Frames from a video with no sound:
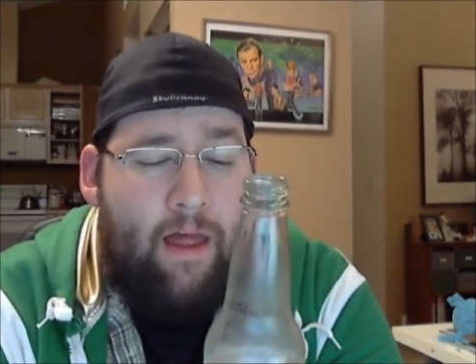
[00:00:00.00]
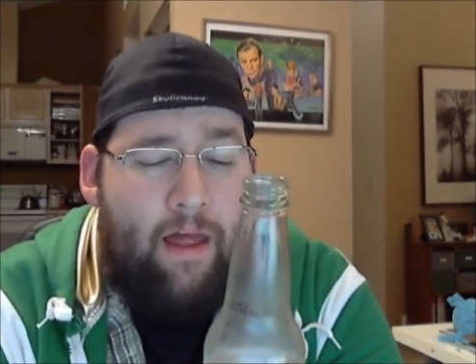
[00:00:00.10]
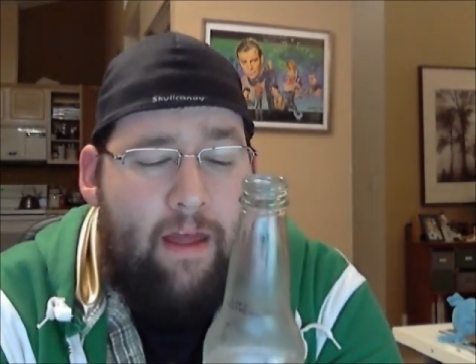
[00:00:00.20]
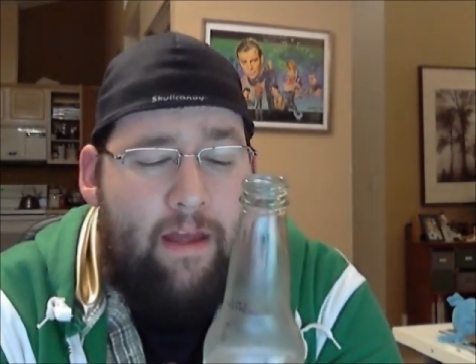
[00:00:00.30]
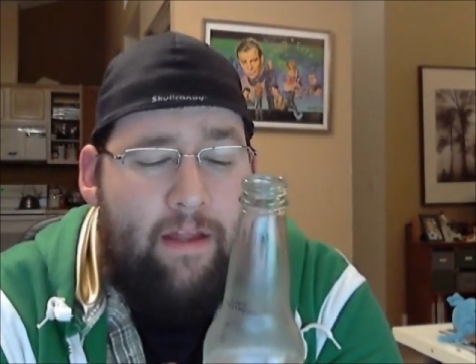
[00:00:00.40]

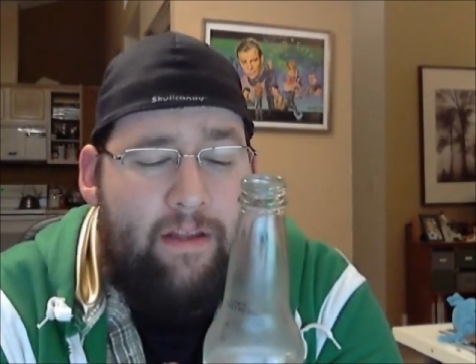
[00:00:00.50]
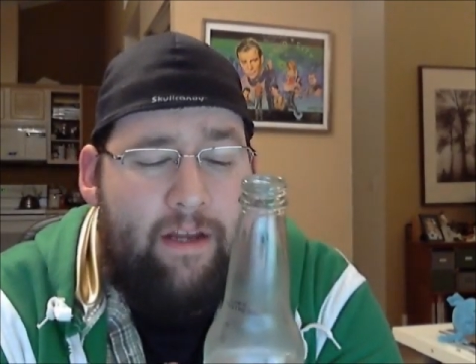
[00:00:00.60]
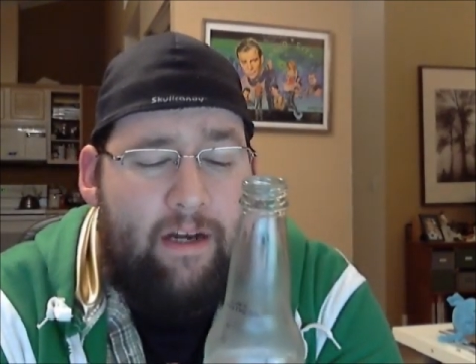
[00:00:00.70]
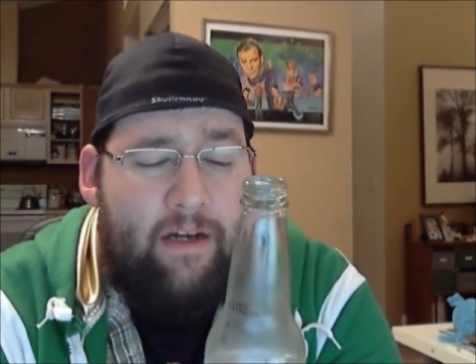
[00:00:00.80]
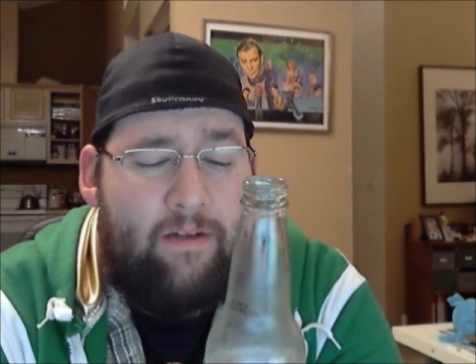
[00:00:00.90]
and
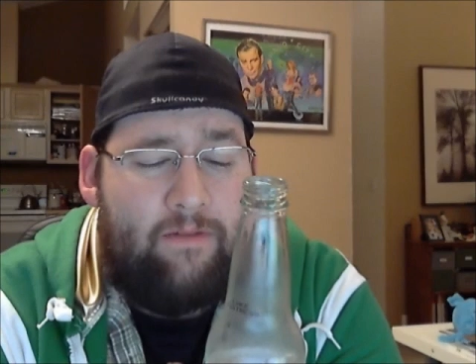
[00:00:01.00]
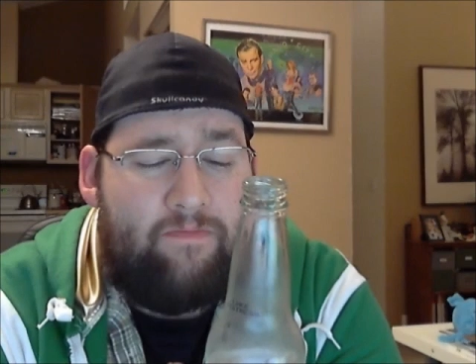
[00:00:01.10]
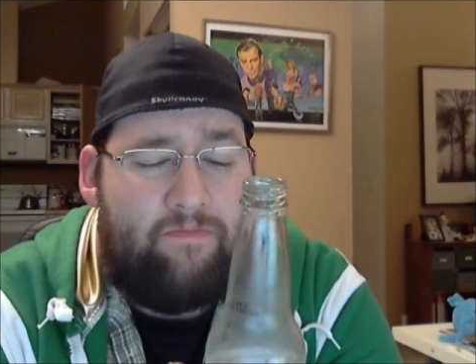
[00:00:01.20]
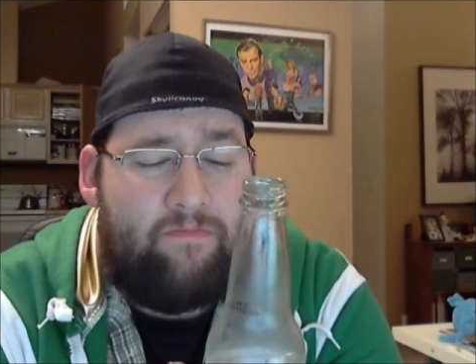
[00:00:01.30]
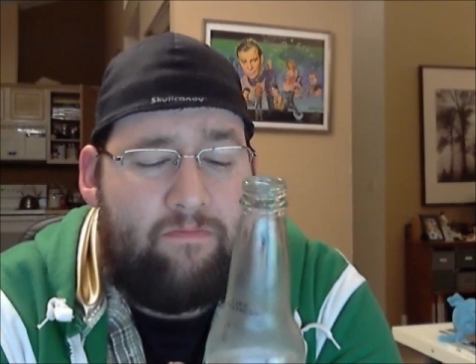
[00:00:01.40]
it
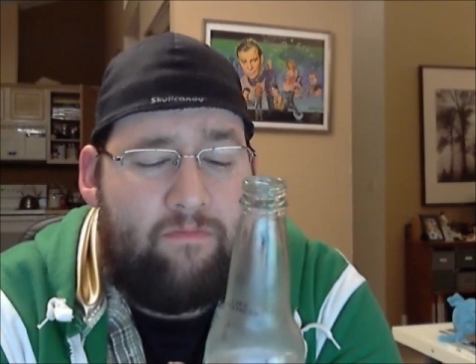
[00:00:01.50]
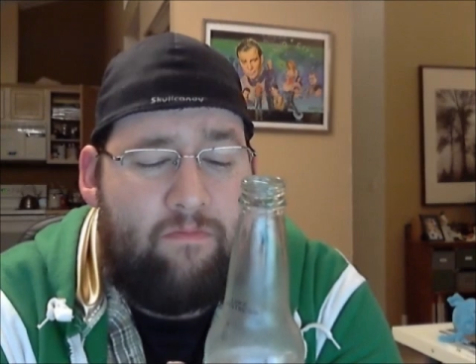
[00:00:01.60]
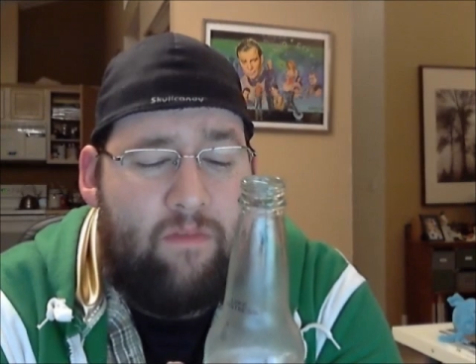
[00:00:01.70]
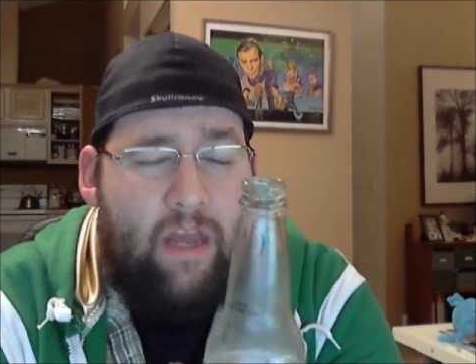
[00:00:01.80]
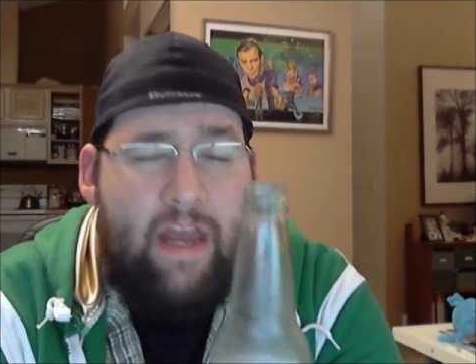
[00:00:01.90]

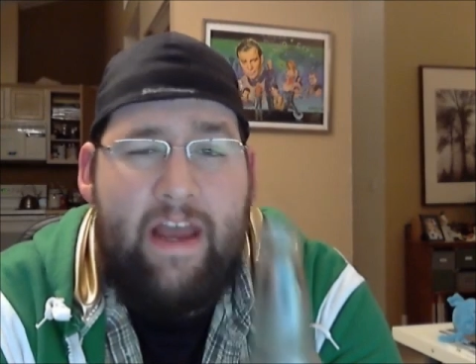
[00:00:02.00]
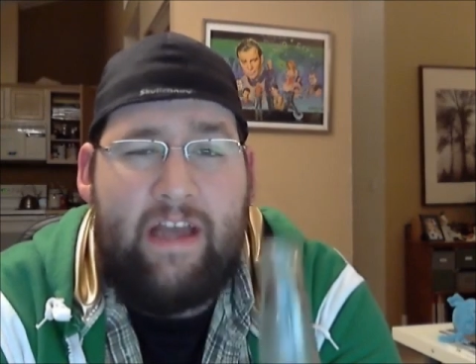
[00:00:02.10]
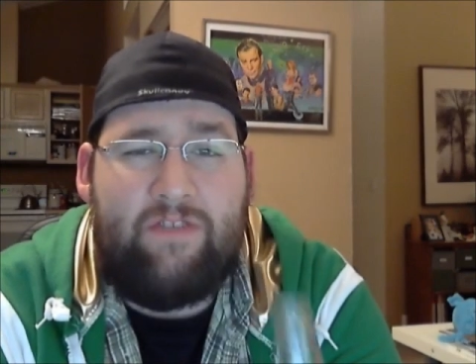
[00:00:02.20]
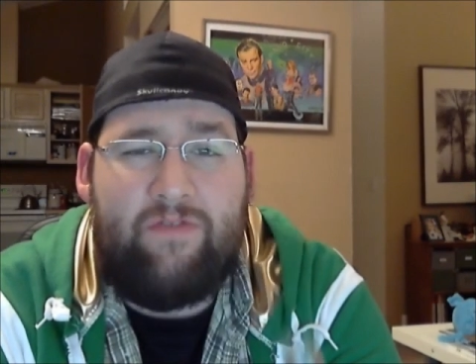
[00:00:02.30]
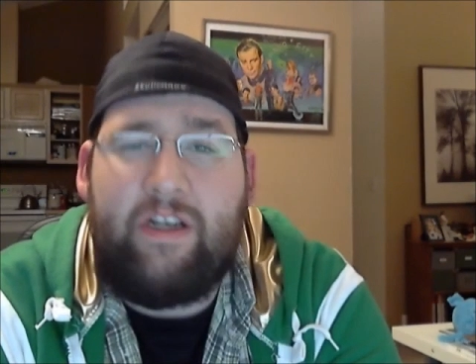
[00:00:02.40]

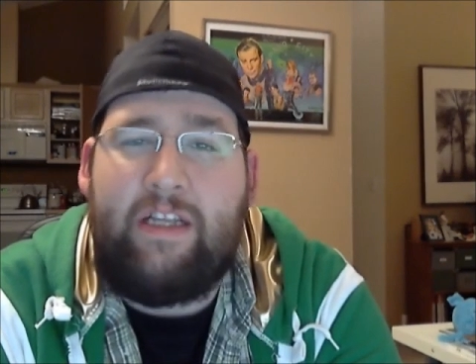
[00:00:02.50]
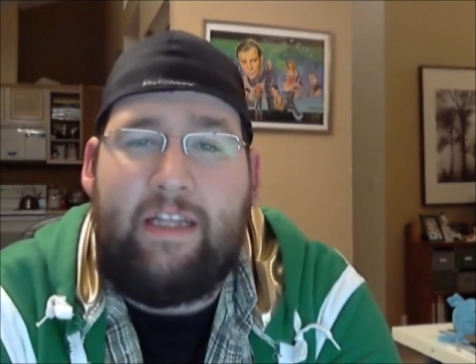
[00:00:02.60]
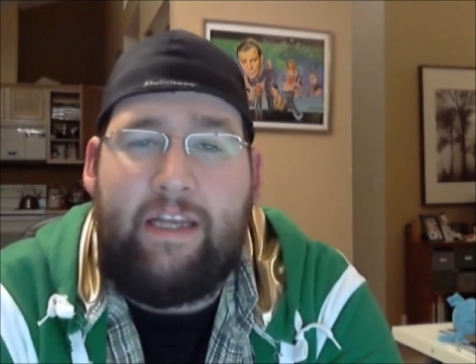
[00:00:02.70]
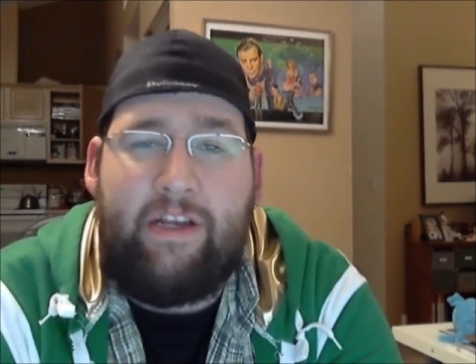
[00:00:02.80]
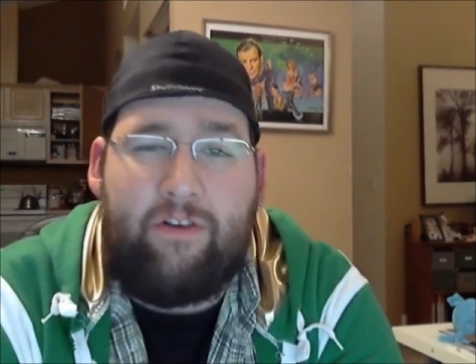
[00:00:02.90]
has a very
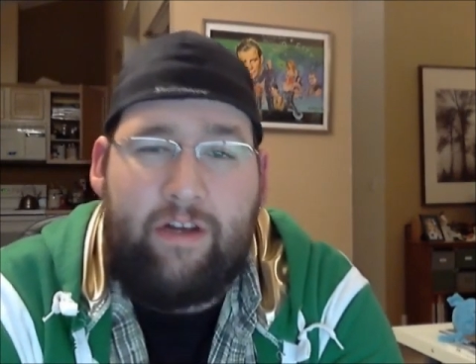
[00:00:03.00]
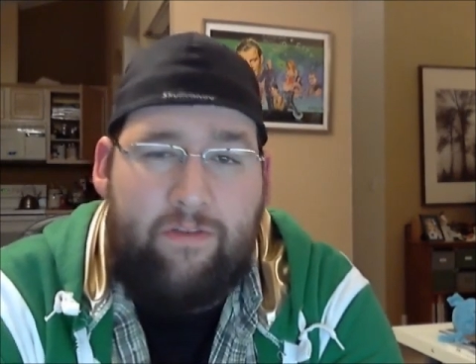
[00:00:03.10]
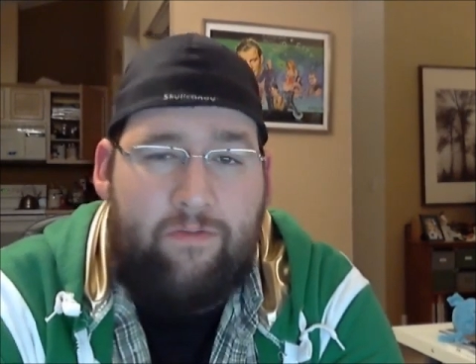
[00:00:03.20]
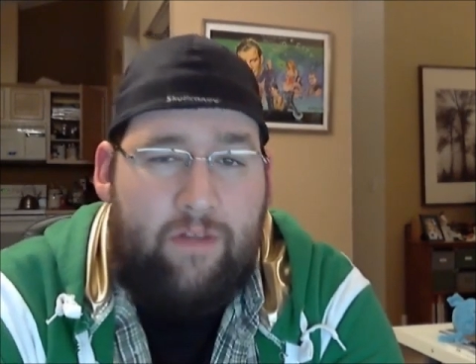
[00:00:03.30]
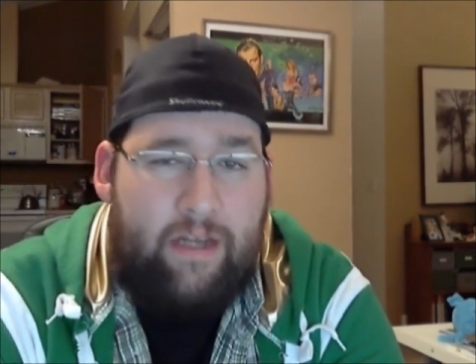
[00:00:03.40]

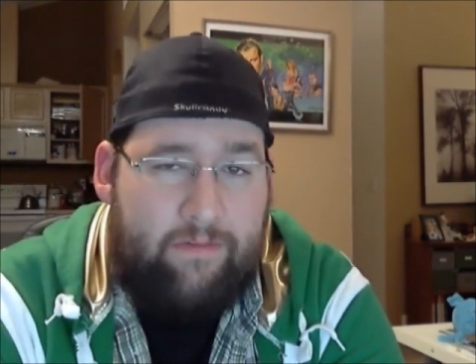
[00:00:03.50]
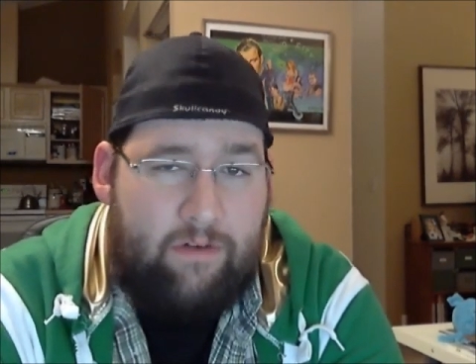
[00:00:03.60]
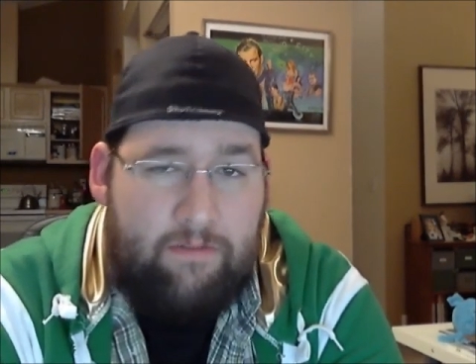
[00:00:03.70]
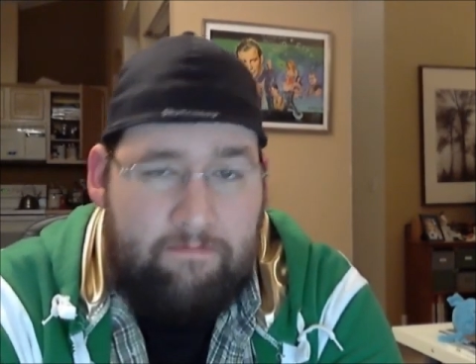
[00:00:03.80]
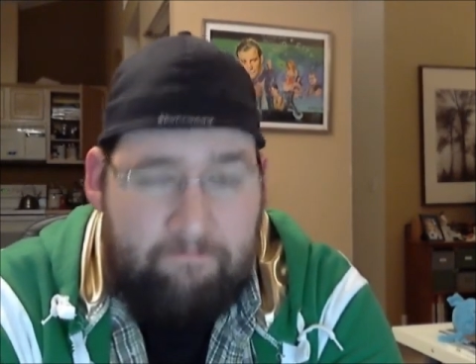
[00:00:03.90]
lingering
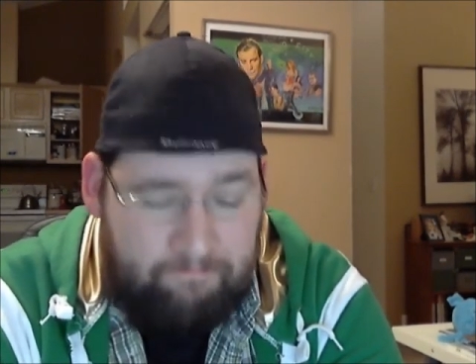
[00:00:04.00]
flavor.